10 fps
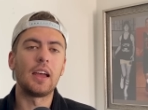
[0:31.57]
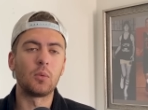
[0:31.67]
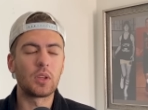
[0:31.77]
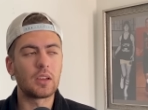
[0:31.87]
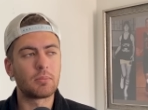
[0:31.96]

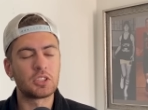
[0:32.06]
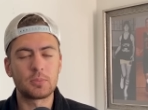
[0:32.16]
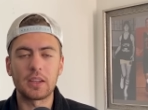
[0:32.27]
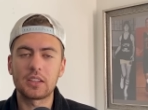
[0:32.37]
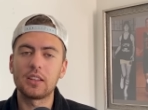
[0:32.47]
And we have been
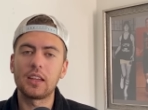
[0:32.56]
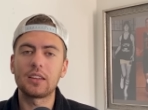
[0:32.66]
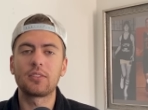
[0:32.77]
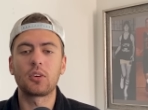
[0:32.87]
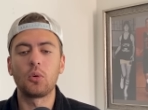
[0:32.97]

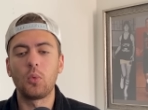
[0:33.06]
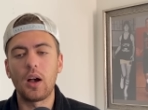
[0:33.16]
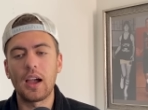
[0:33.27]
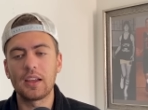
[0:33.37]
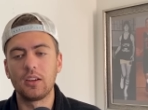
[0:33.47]
speculating for a
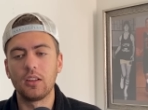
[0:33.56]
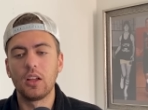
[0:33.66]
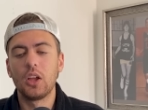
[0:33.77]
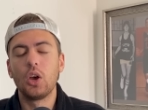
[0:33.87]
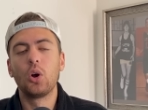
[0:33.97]
while
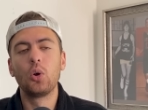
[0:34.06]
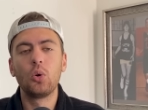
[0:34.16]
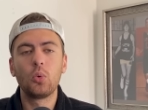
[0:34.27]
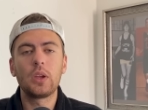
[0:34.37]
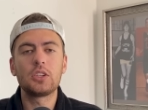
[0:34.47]

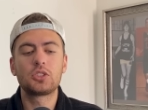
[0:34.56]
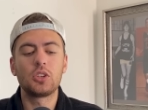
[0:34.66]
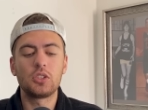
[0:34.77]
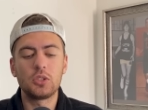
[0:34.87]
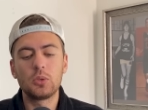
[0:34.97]
who we
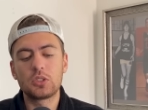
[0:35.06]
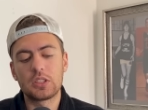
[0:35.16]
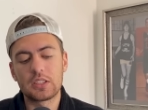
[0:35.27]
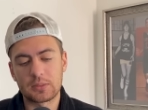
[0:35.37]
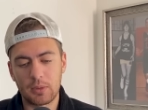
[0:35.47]
should use
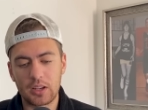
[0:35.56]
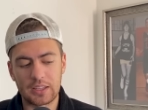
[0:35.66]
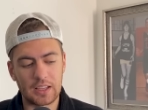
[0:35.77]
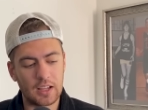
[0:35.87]
this money